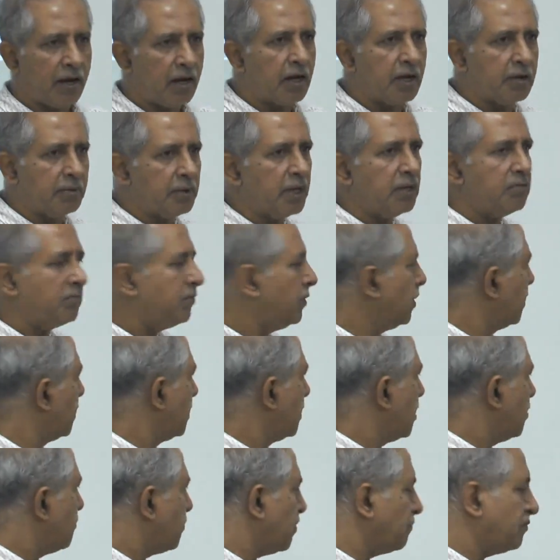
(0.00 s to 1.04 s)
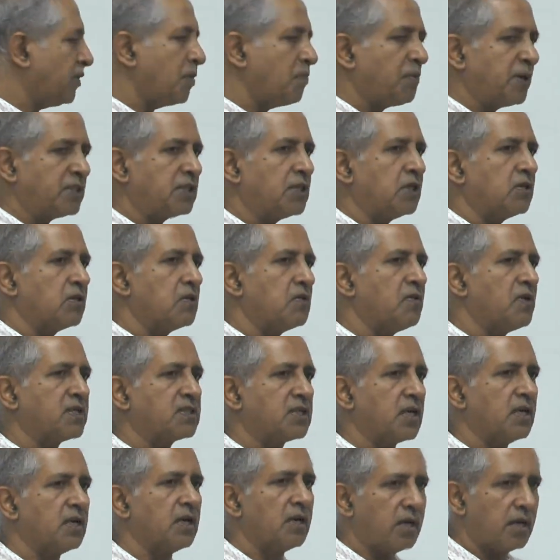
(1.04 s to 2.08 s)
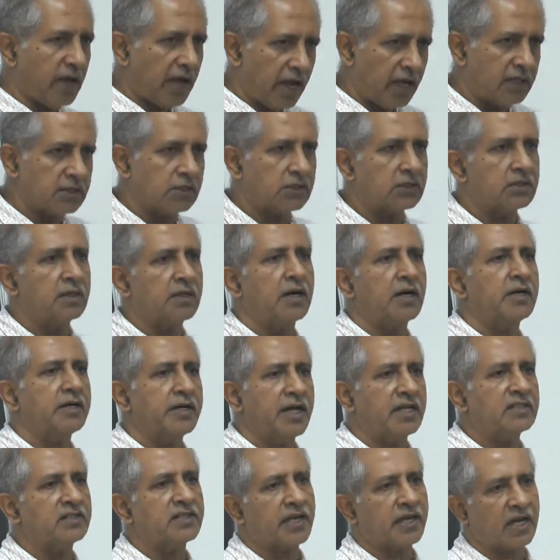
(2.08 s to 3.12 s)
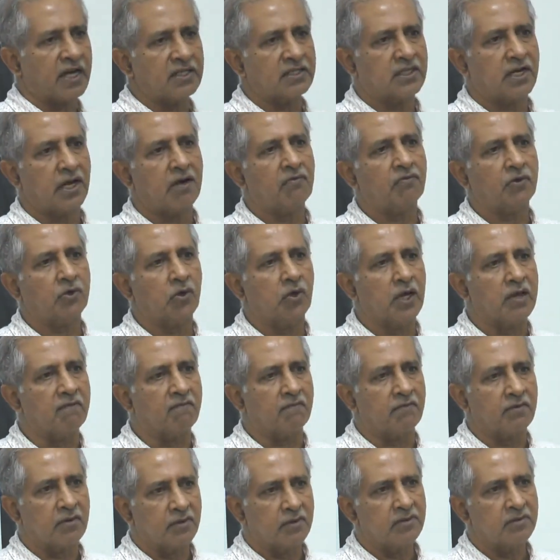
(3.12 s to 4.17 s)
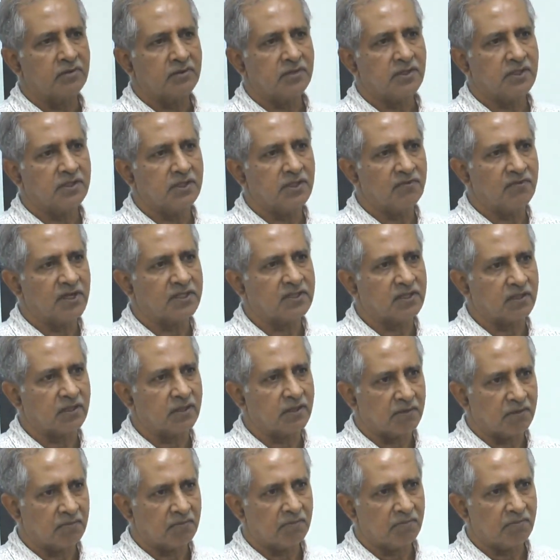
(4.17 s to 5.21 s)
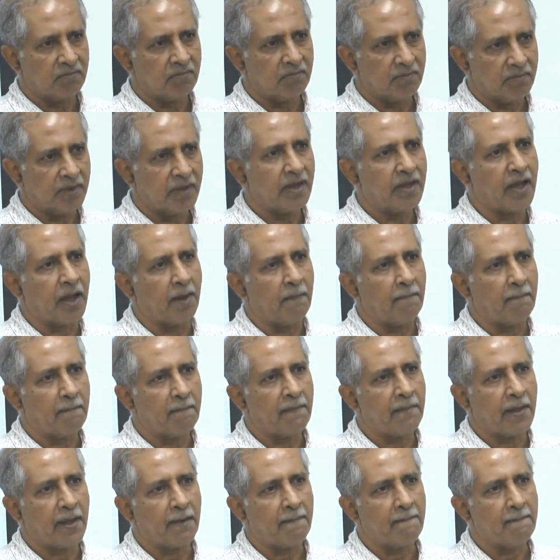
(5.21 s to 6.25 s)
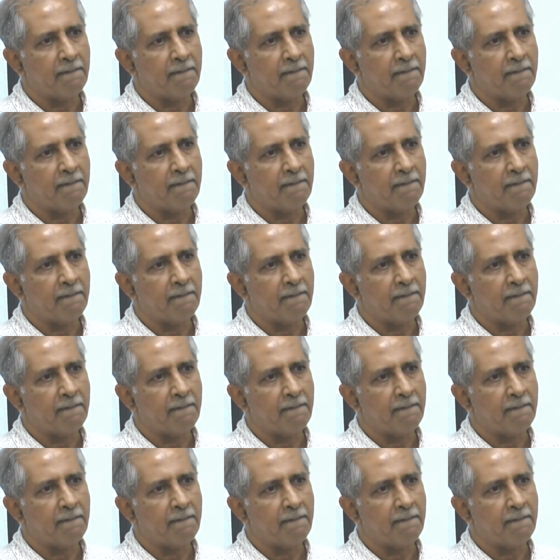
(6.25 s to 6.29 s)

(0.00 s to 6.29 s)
I mean 50% of the vessel has 10 seconds left to live in the vessel. In the vessel. Yeah, yeah.